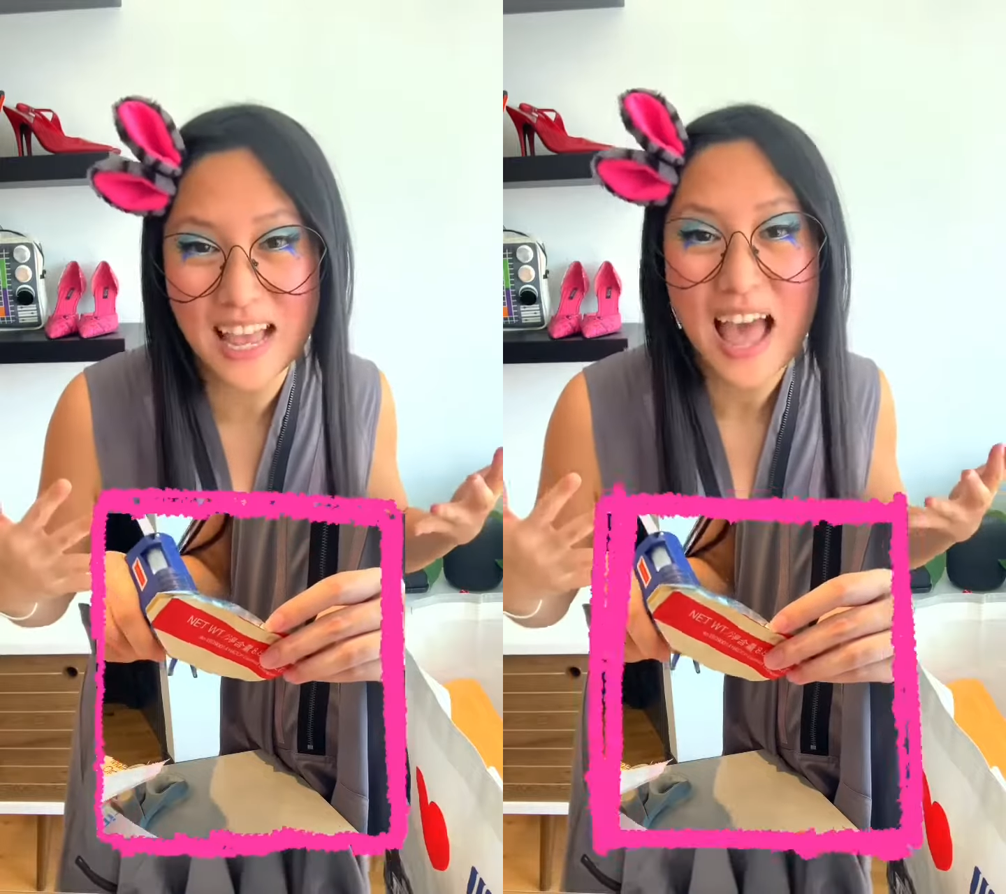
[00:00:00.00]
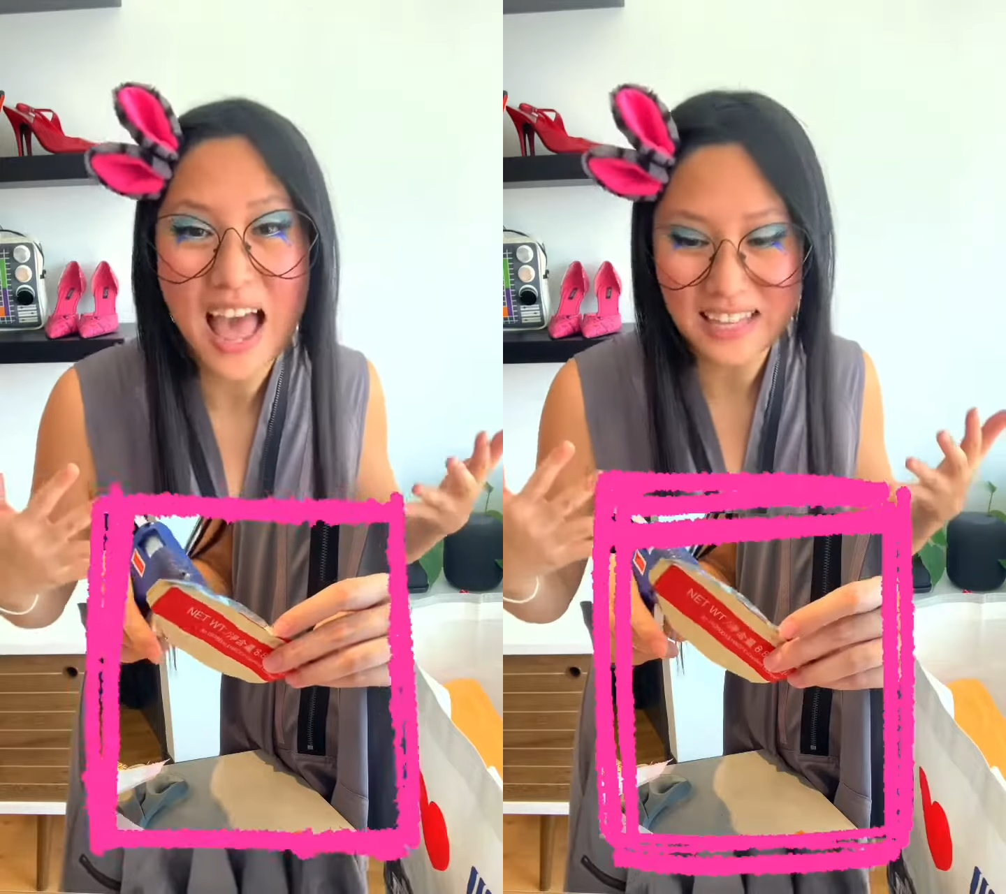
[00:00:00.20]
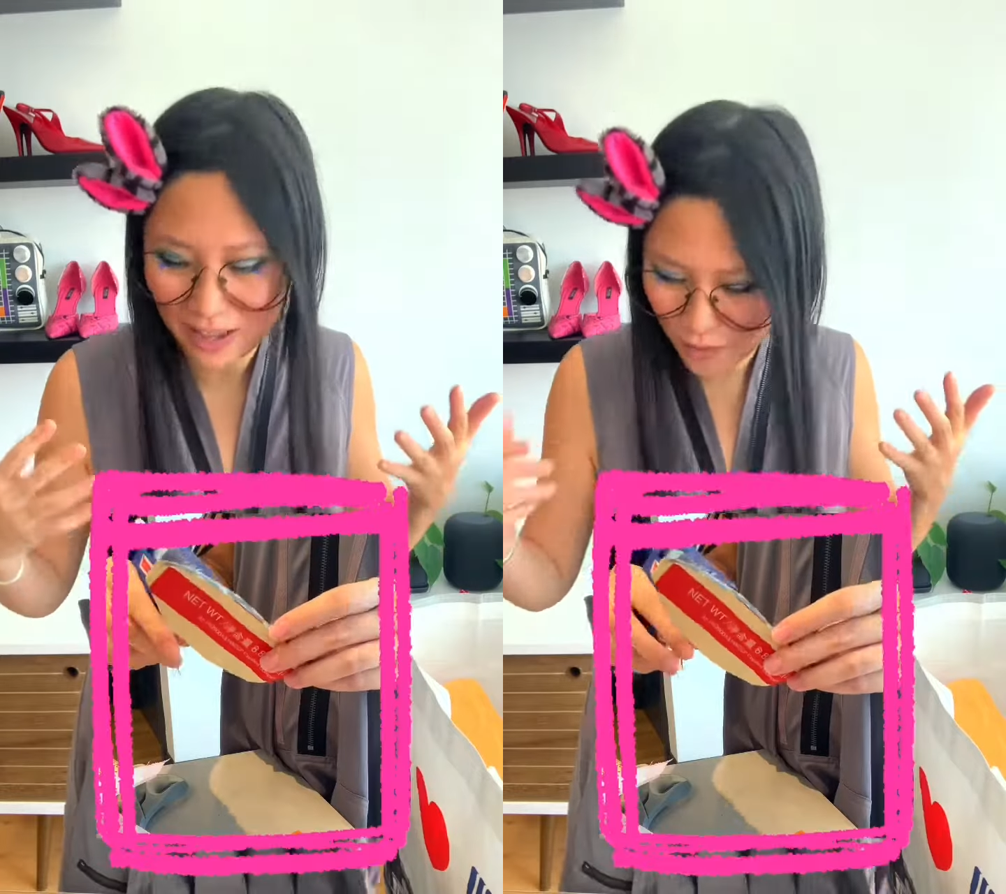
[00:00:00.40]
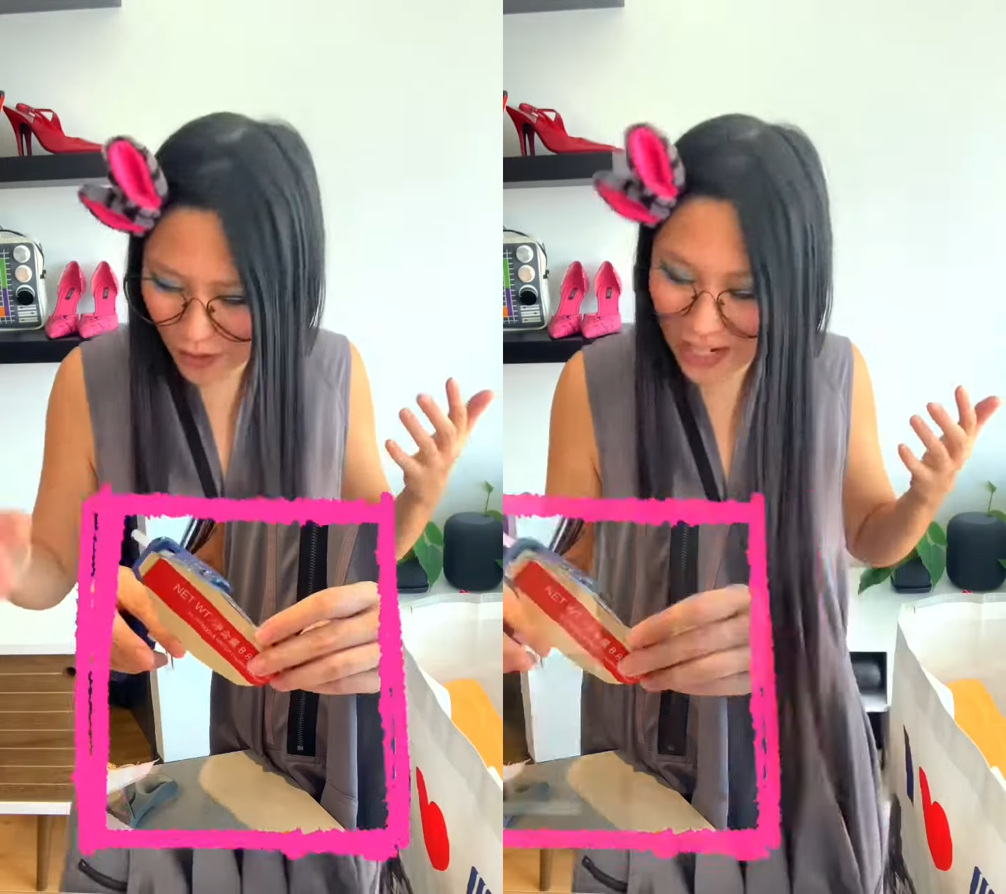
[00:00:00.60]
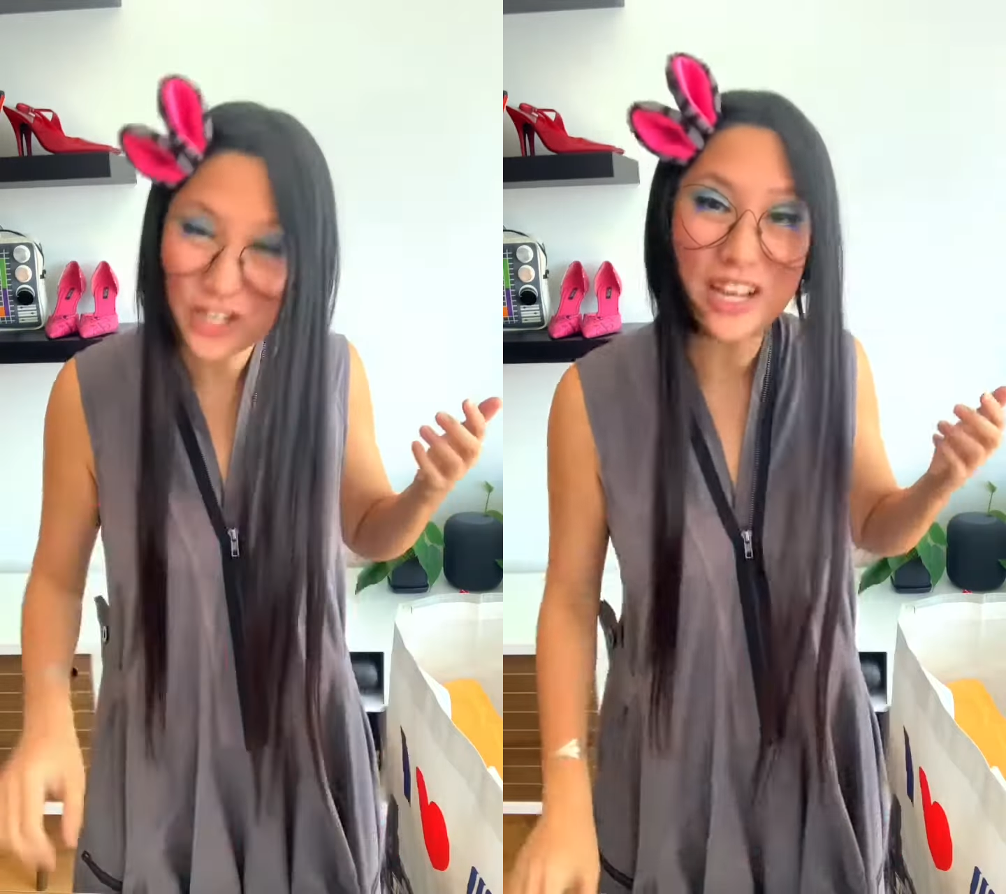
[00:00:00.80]
and then
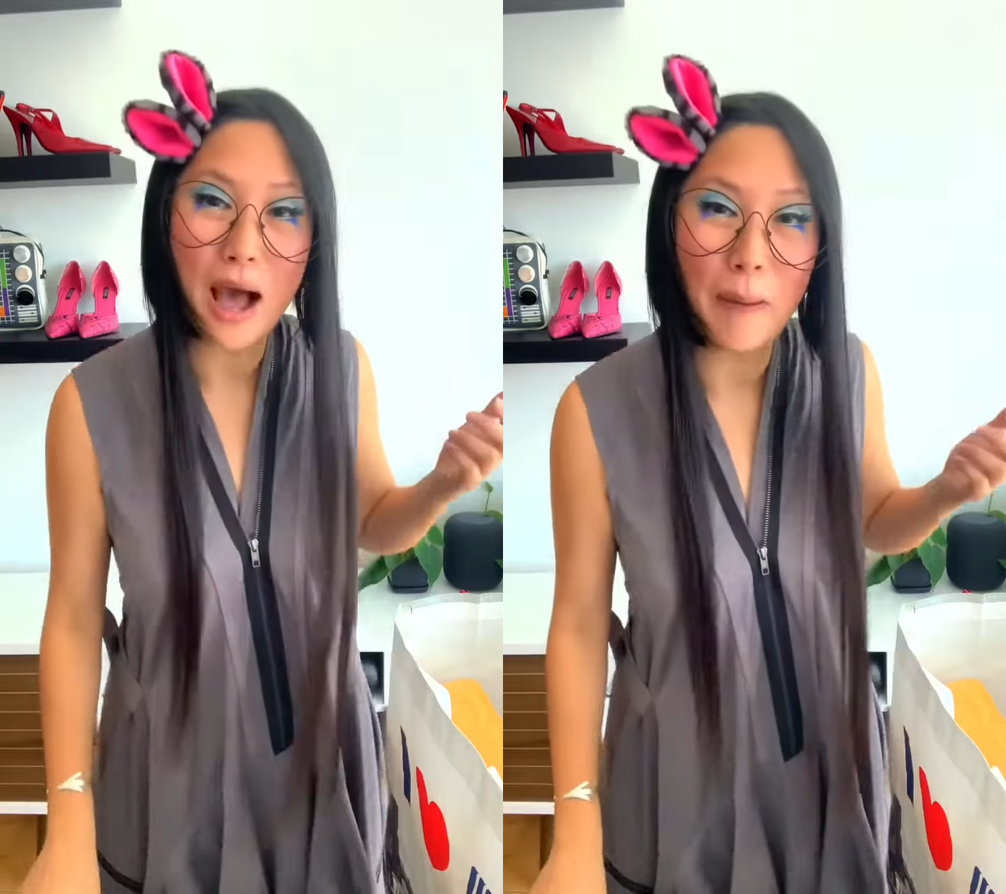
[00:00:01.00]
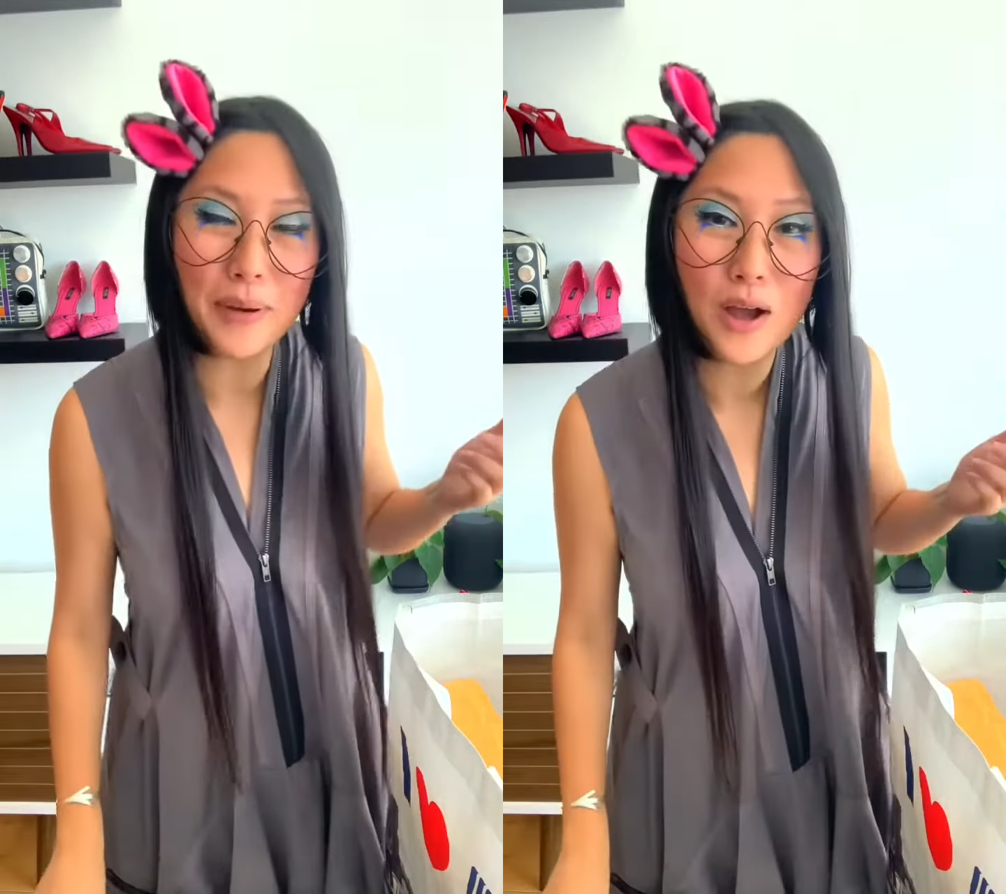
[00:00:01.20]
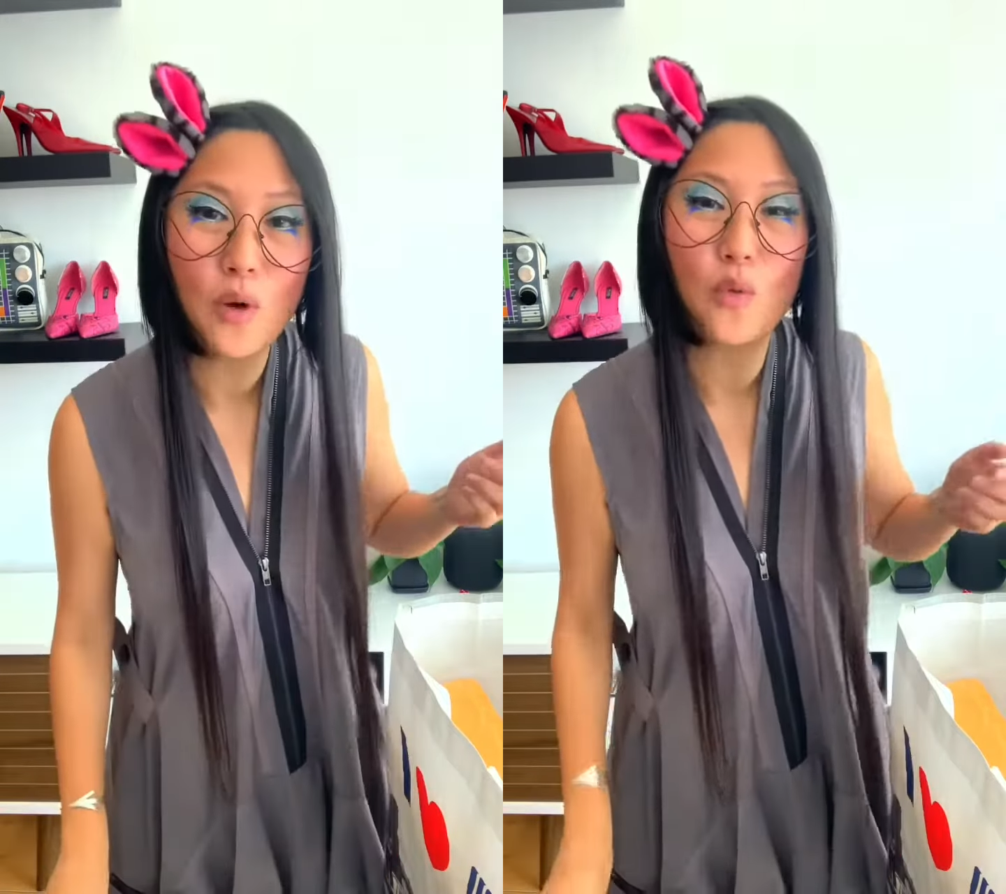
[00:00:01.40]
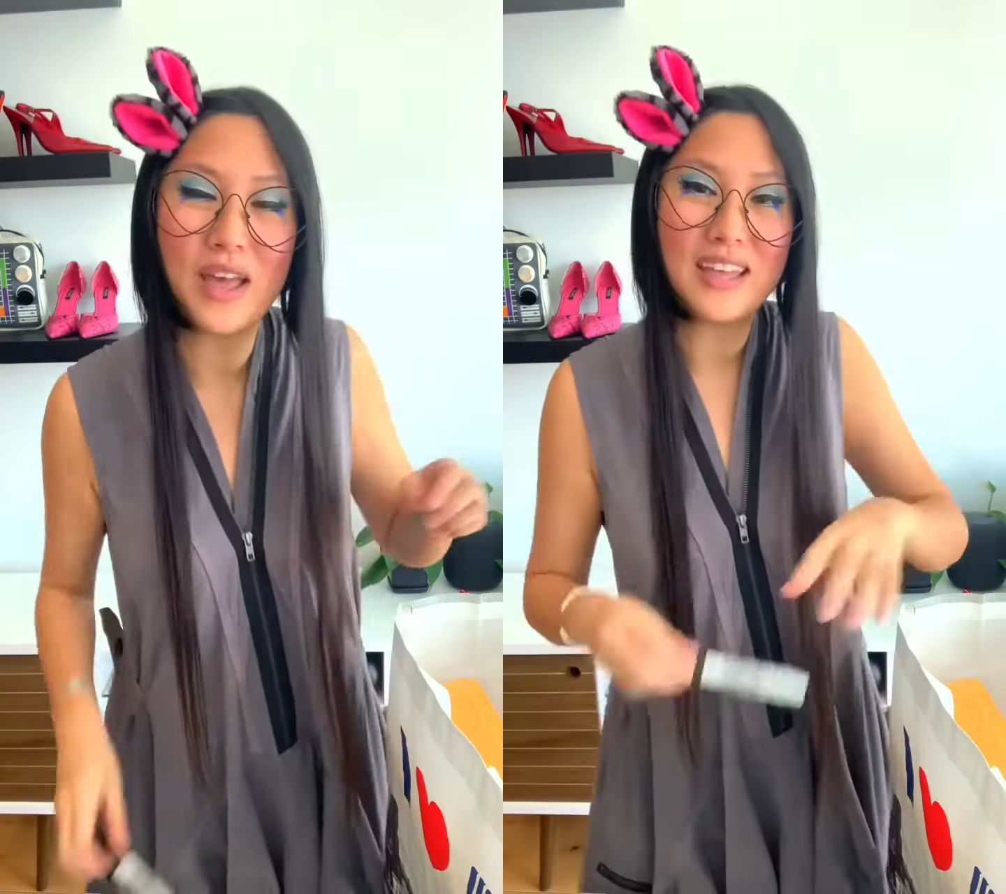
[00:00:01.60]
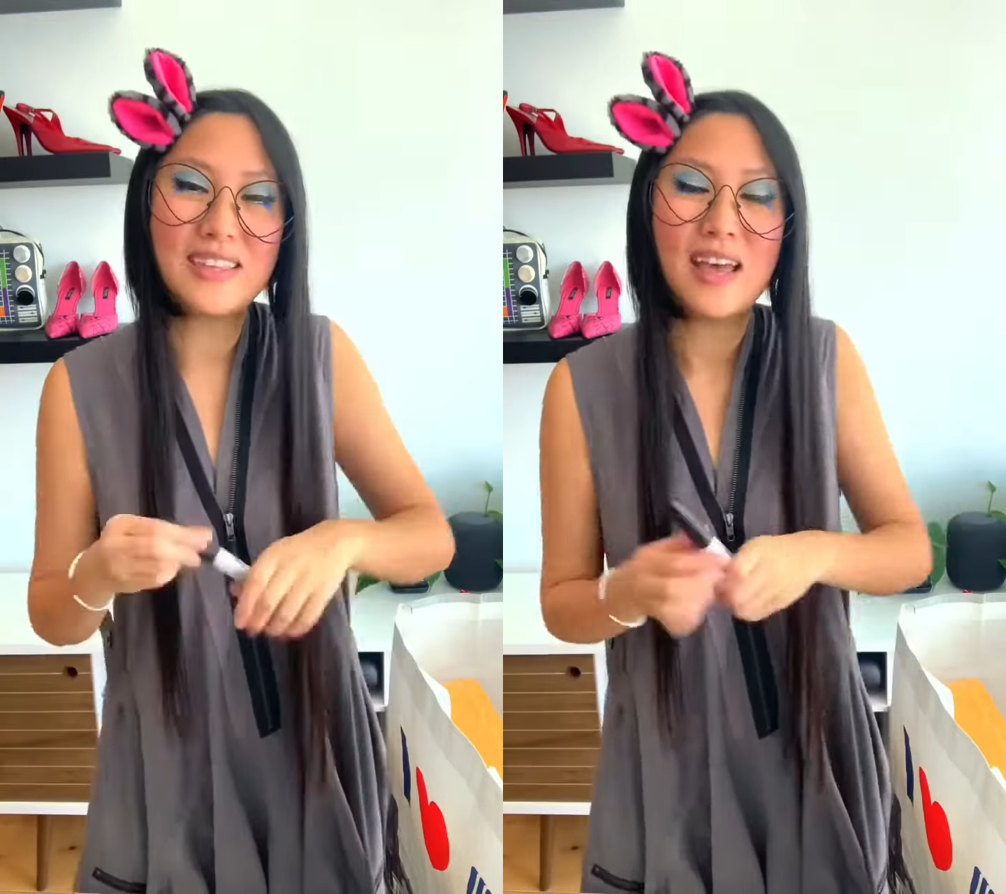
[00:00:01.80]
finishing up
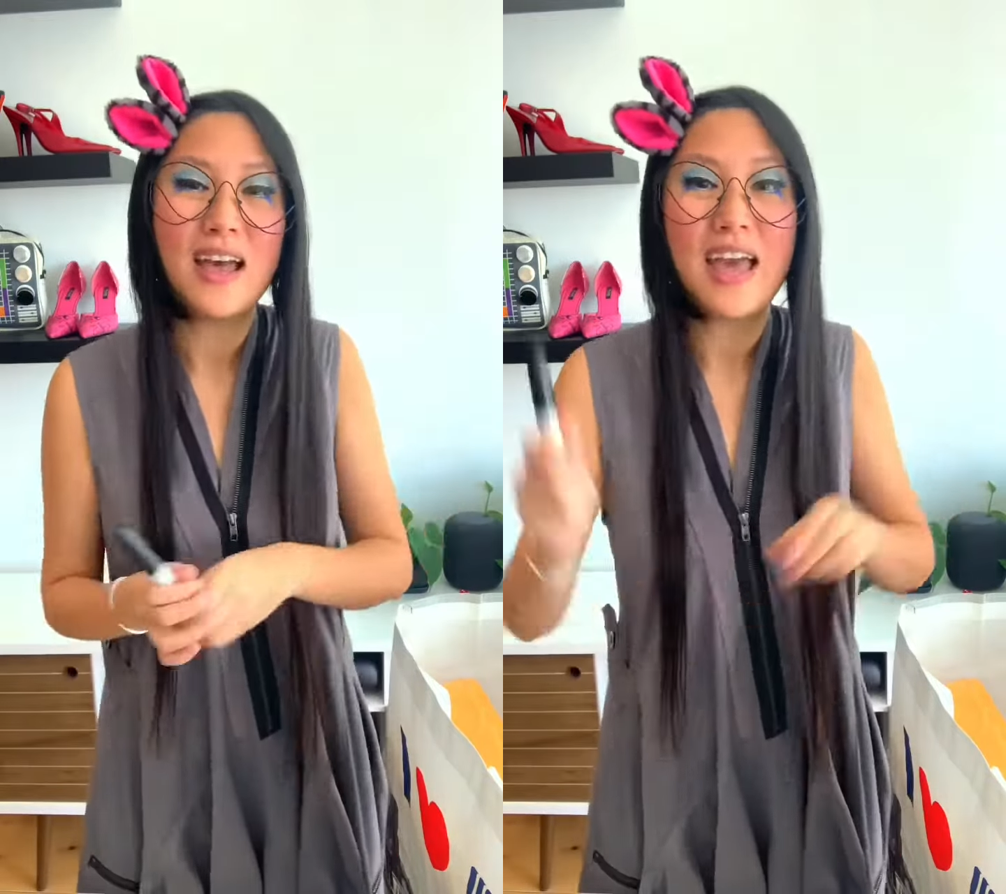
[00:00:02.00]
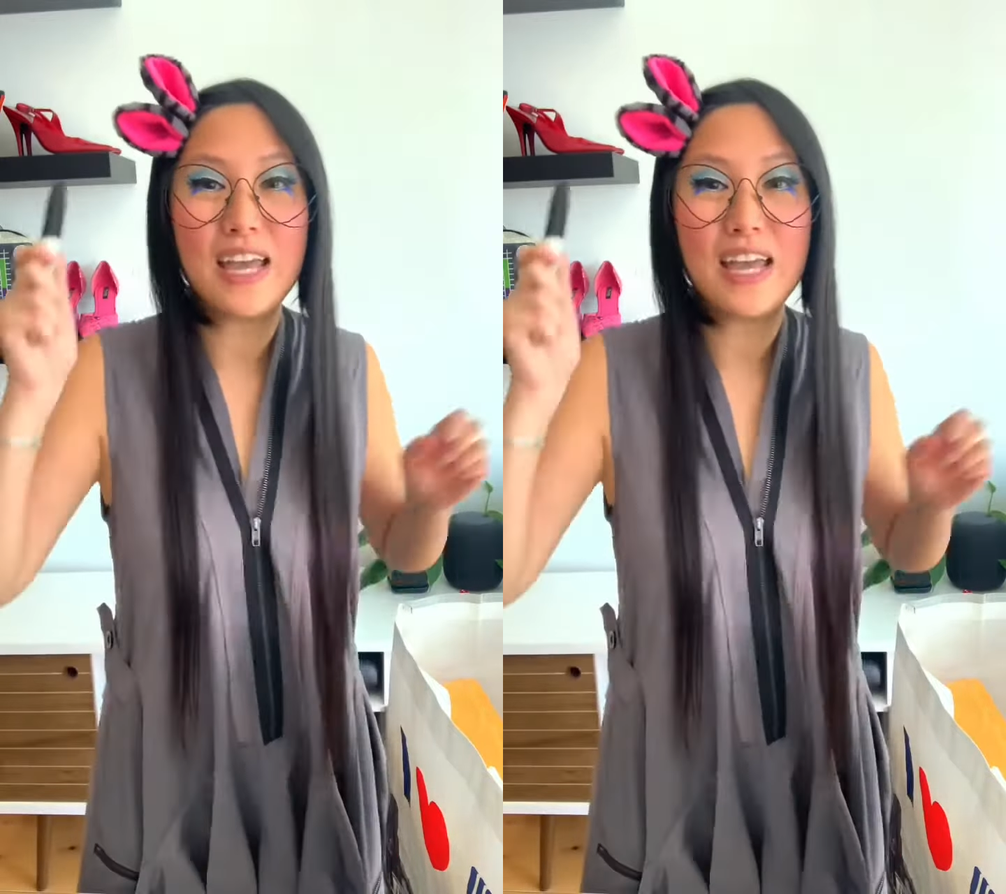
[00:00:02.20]
with a